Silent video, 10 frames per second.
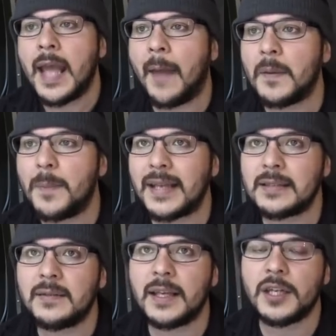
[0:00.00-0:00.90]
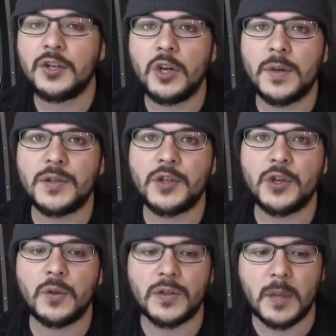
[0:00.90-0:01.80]
And the best thing they can do is
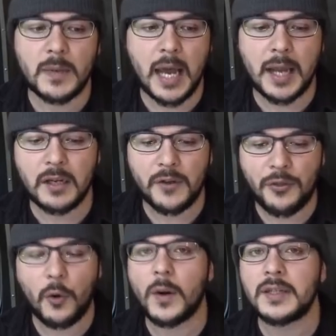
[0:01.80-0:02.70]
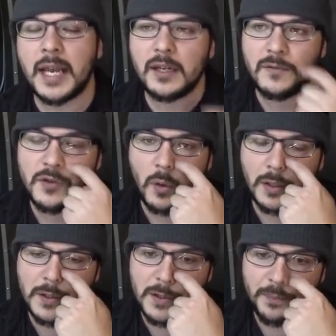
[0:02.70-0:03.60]
choose some kind of authoritative
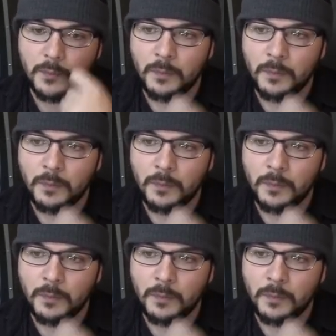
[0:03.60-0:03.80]
source.